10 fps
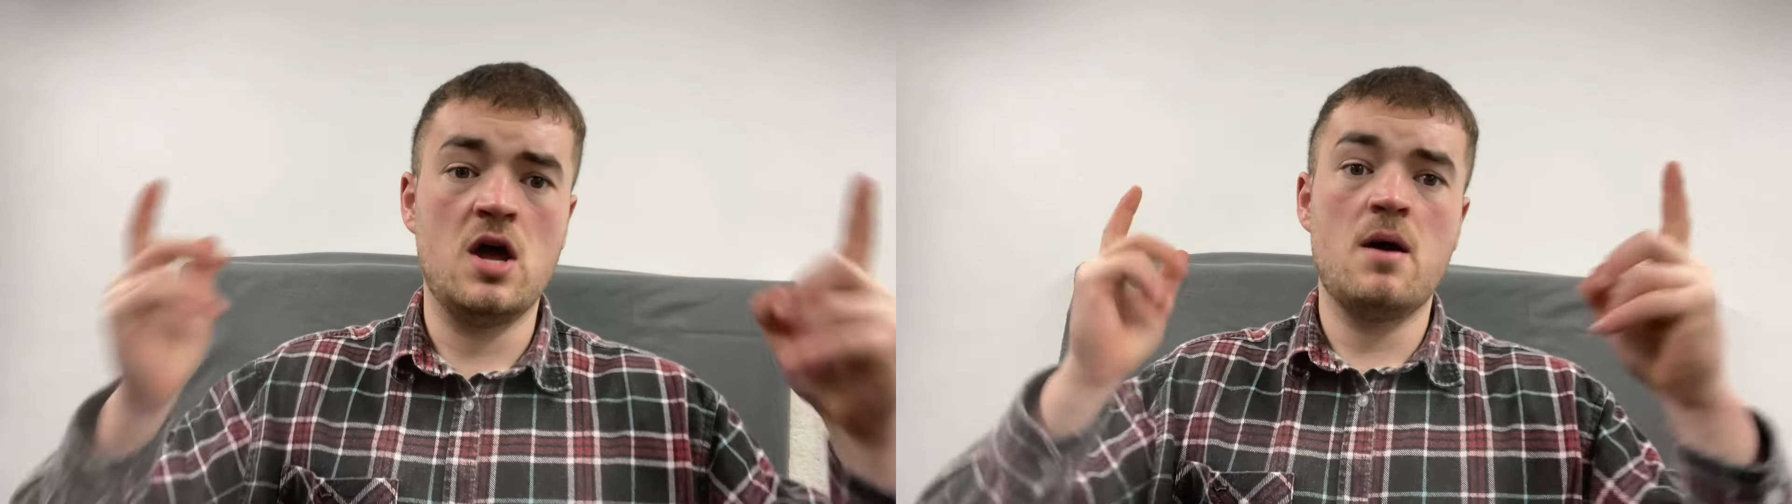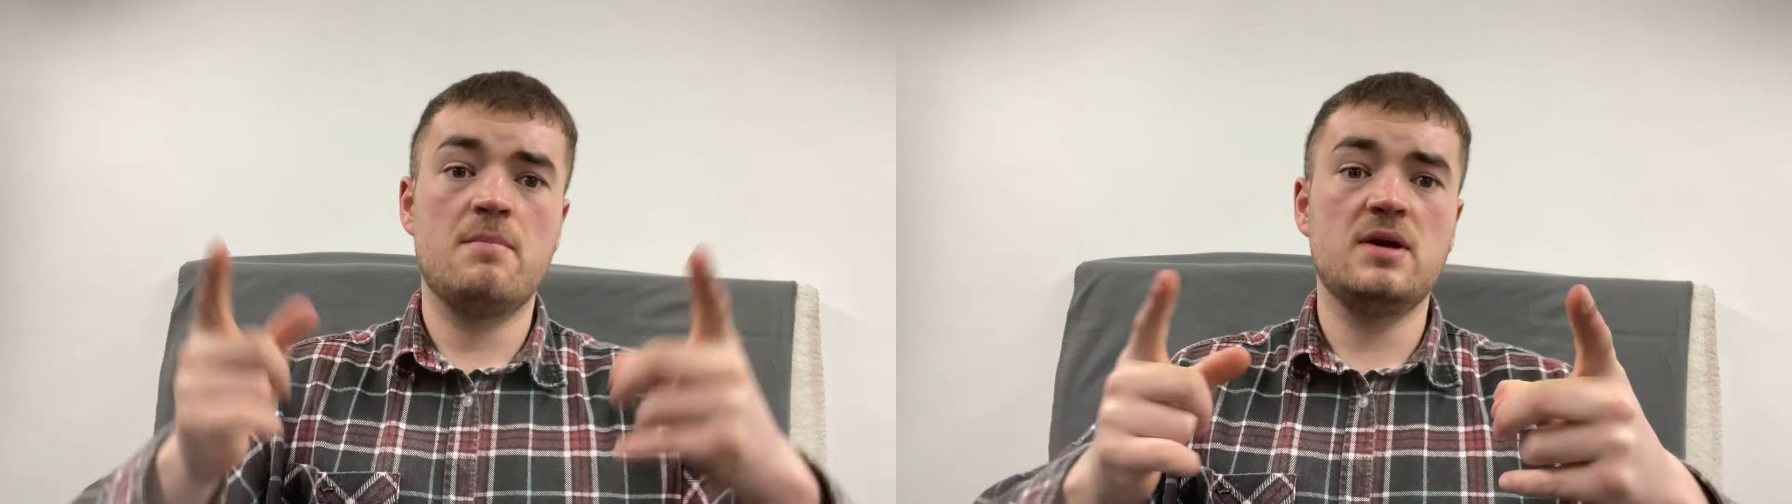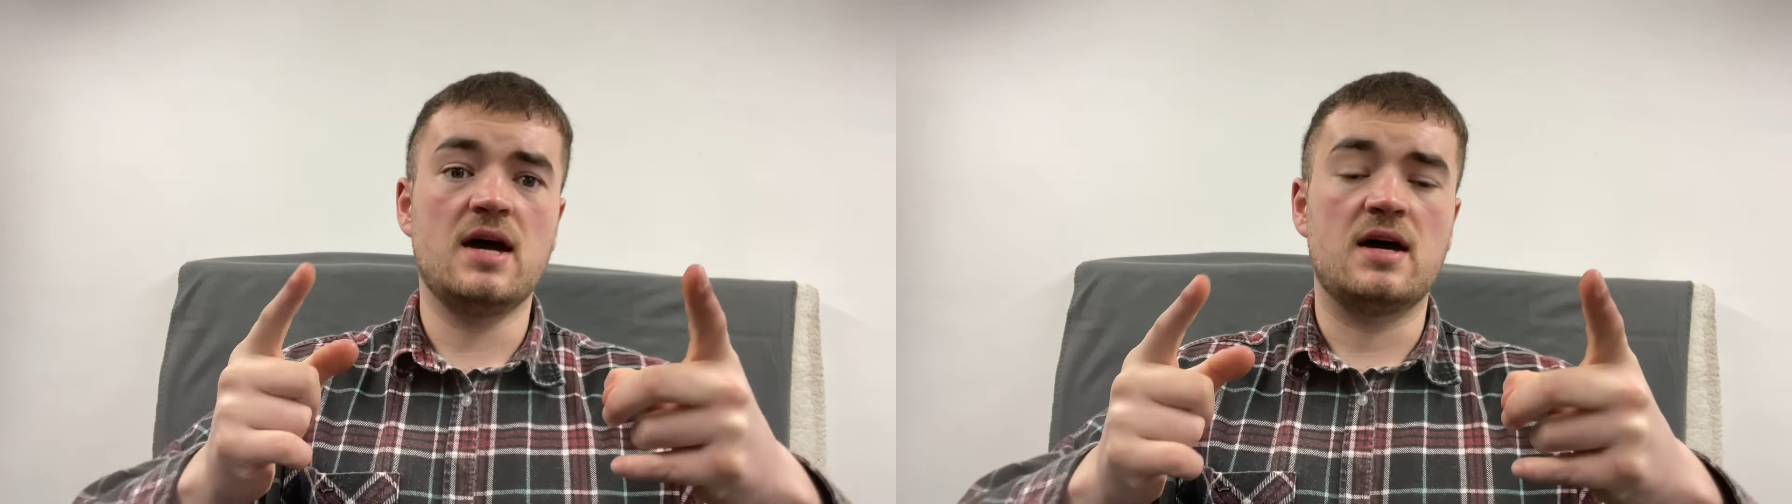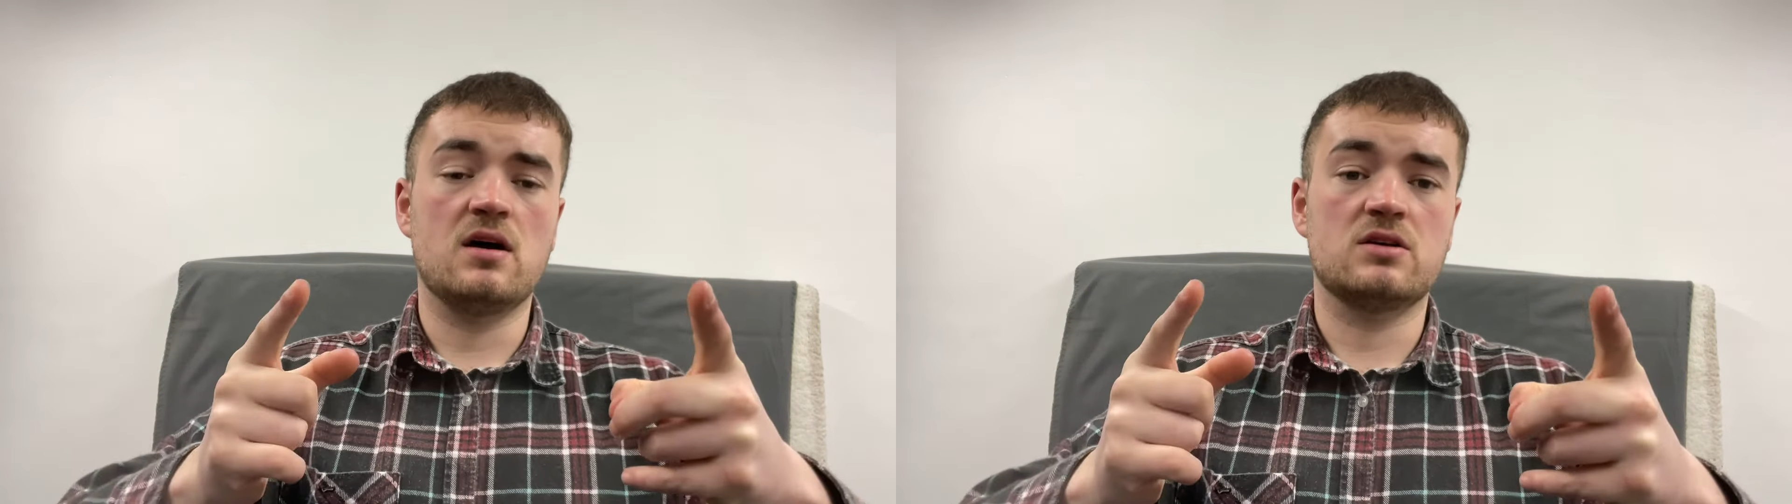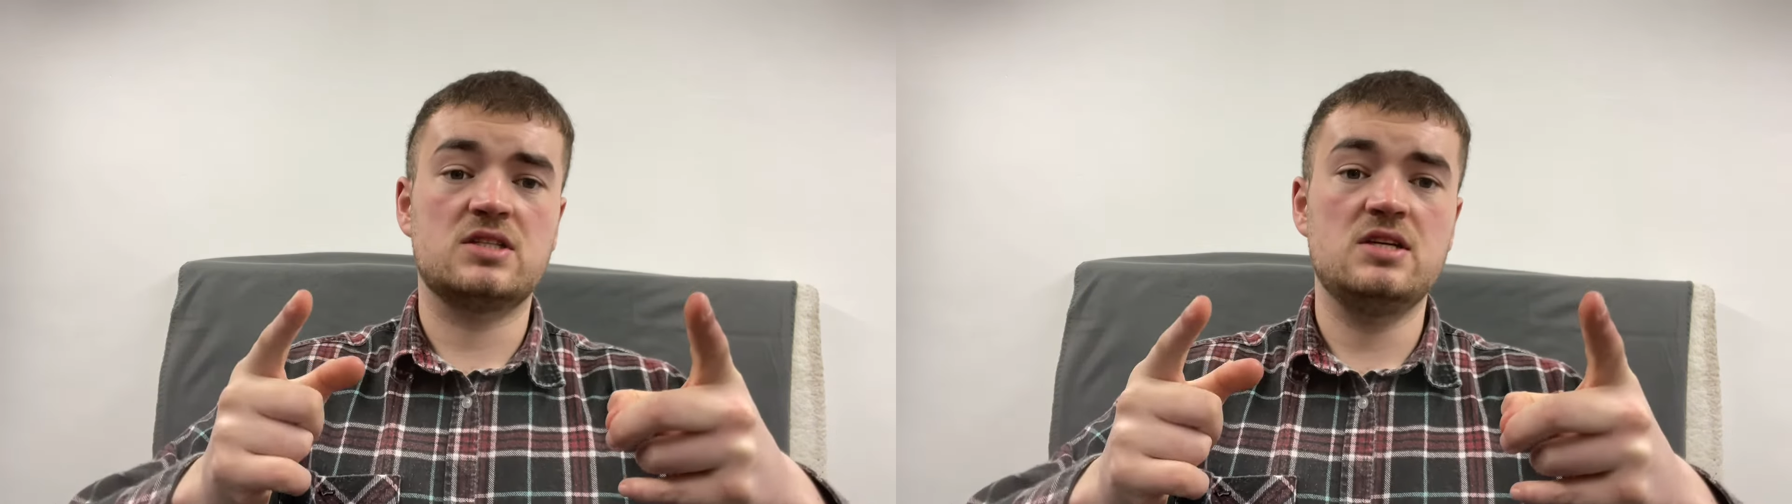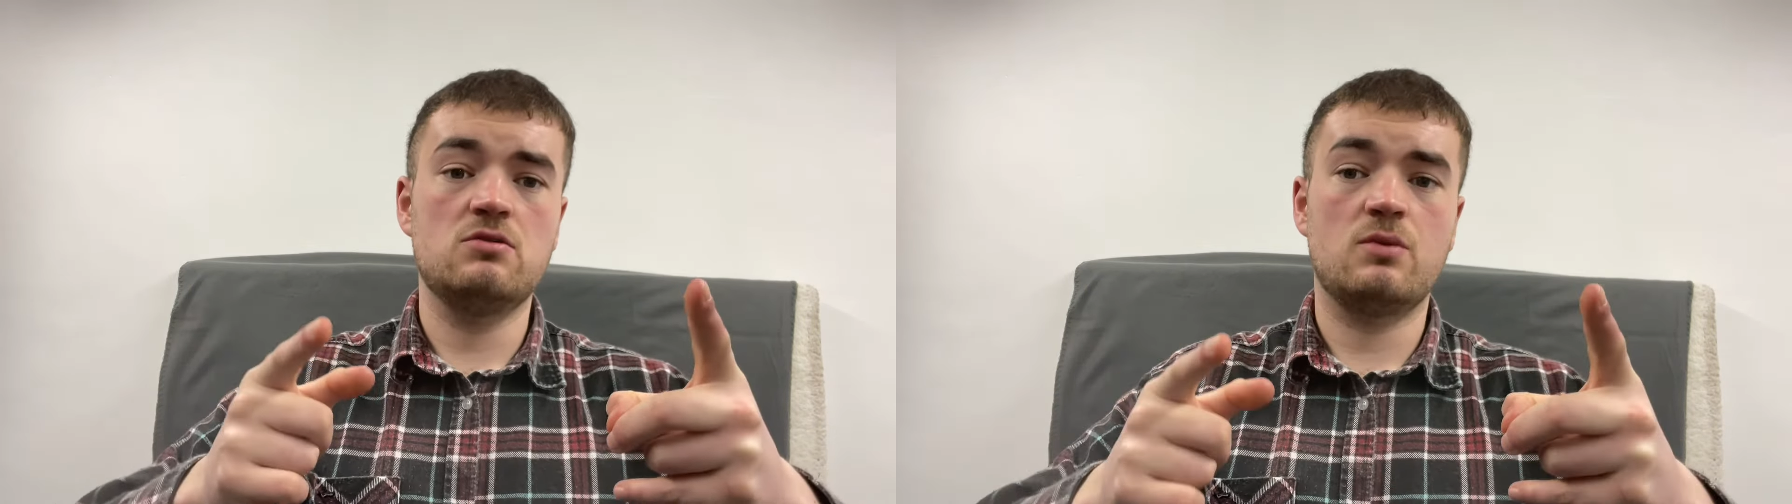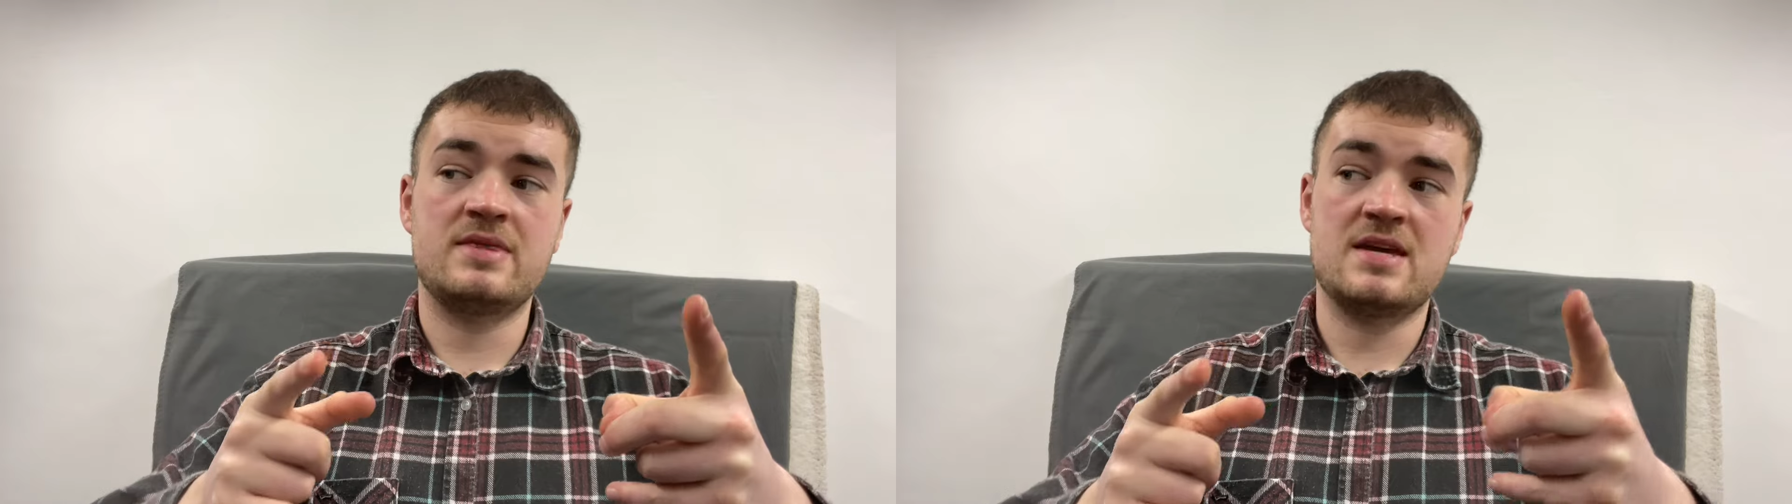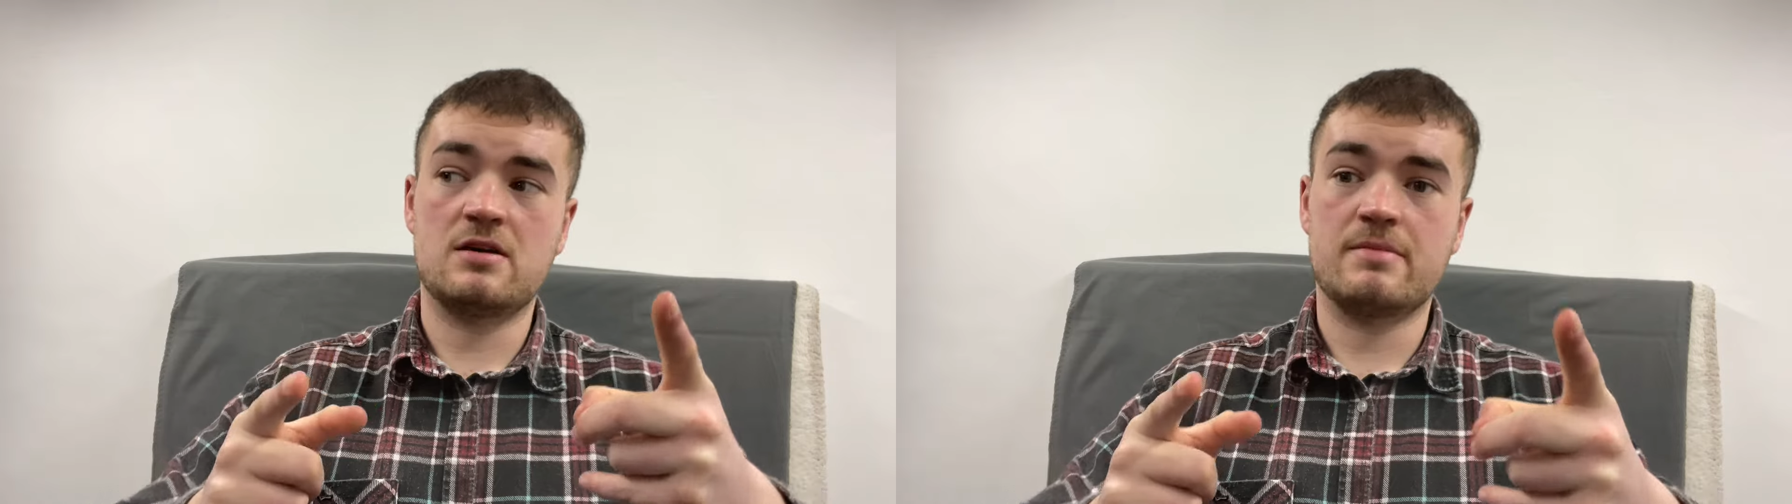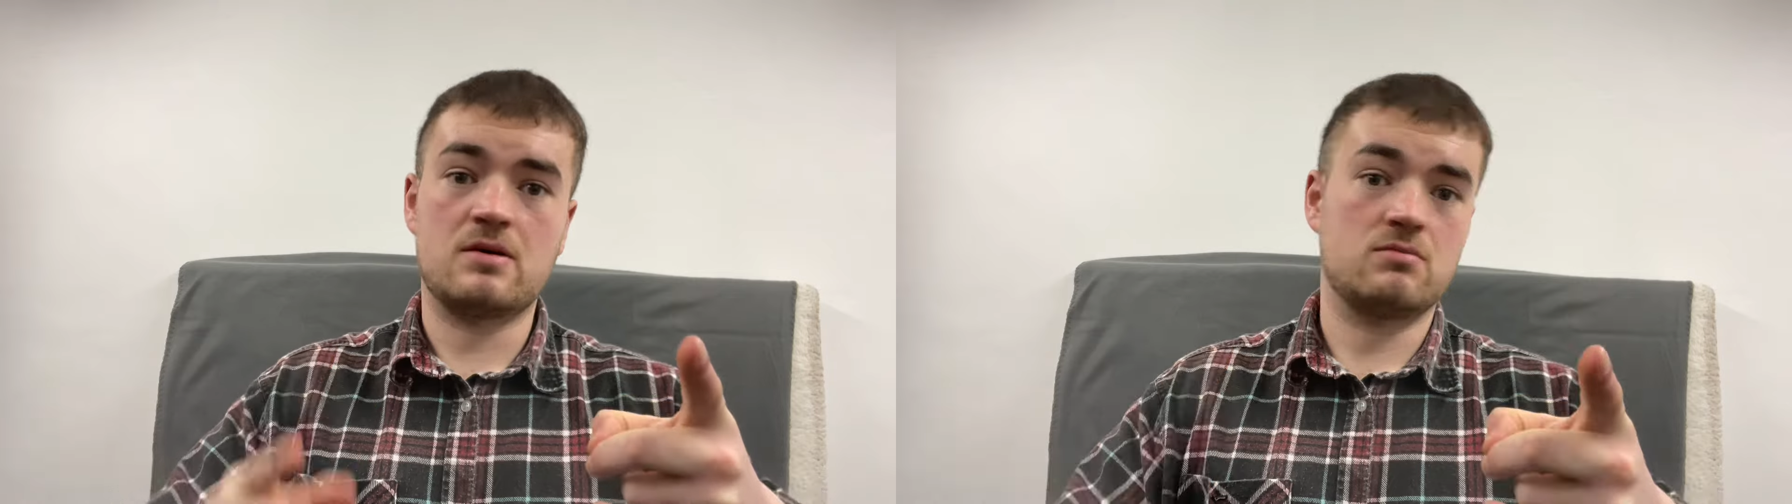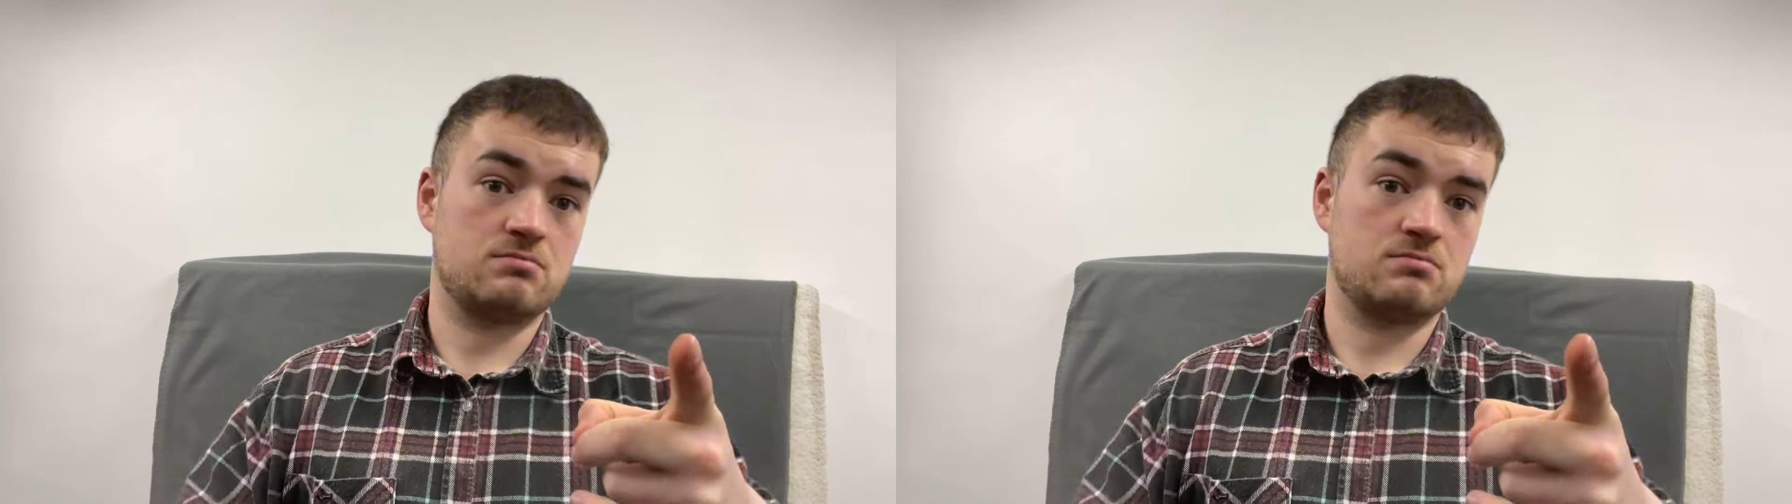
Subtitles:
But yeah, I'll see you when they come out.